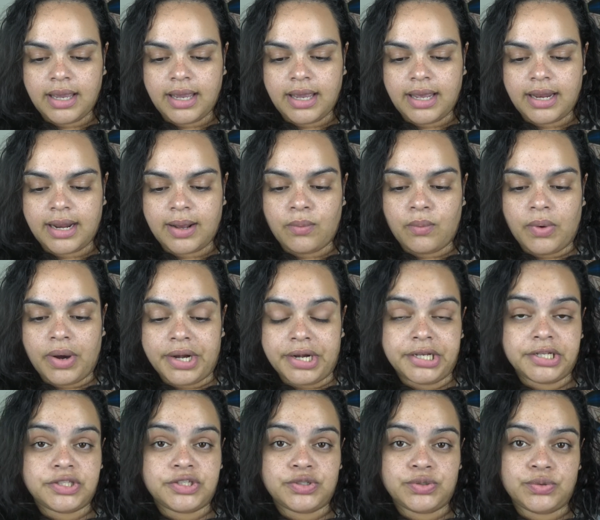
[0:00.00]
and I
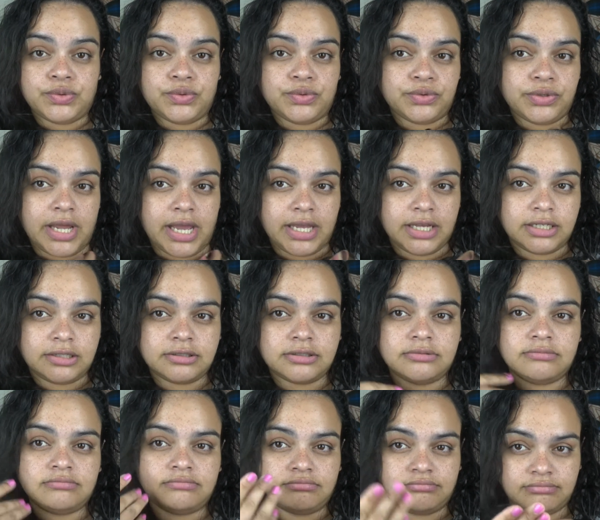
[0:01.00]
wanted to like
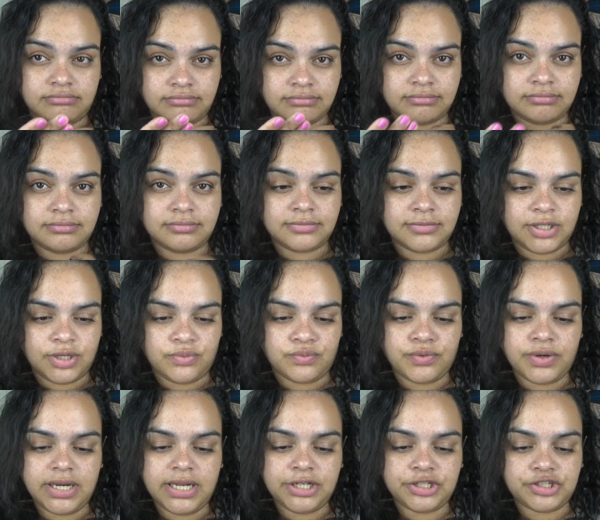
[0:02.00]

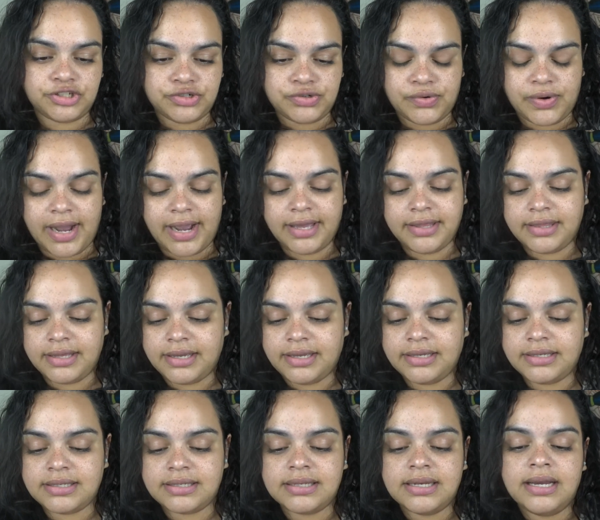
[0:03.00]
really try
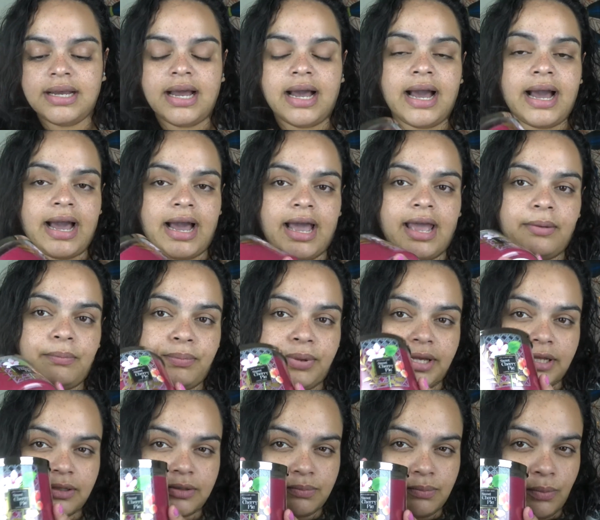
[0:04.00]
these. I
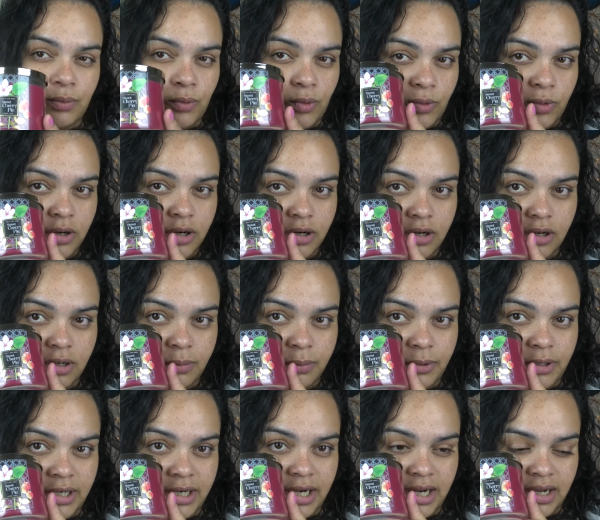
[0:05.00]
picked more up
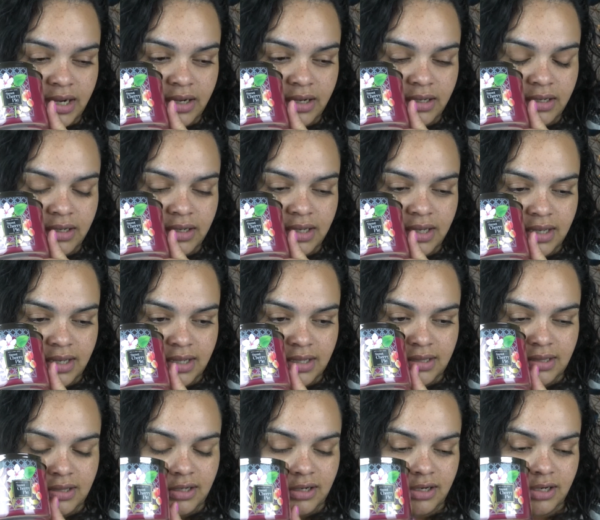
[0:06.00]
online
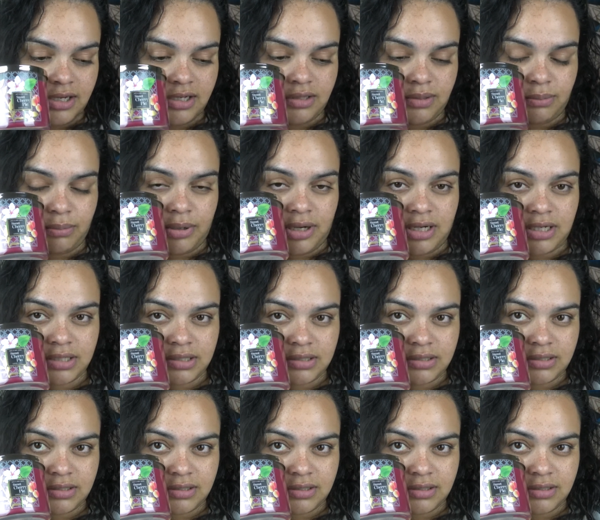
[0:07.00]
and they're in the
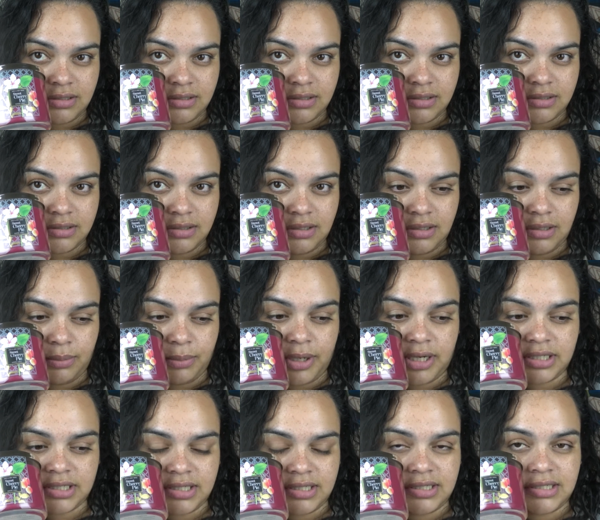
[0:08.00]
boxes
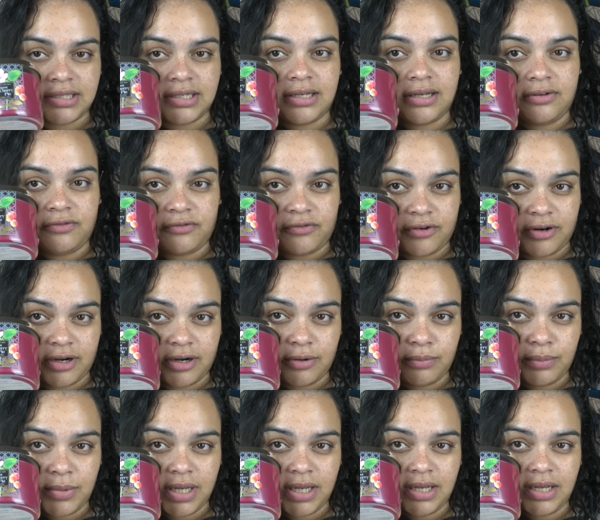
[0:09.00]
in front
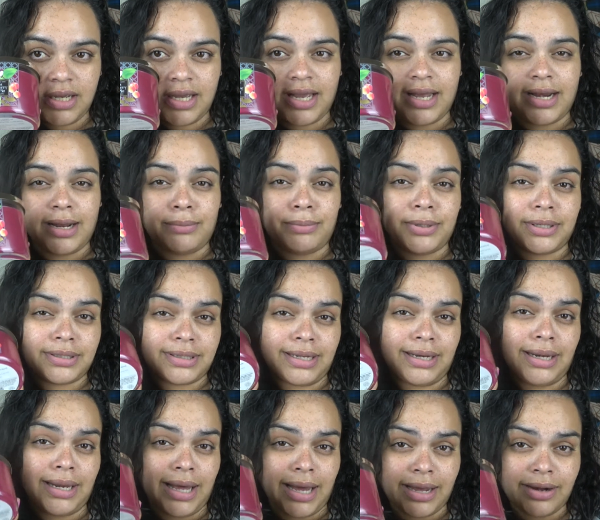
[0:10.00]
of me, and I picked a
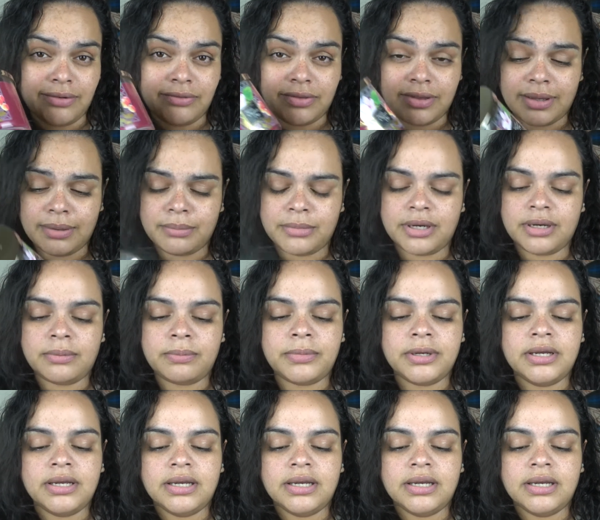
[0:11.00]
lot of them up,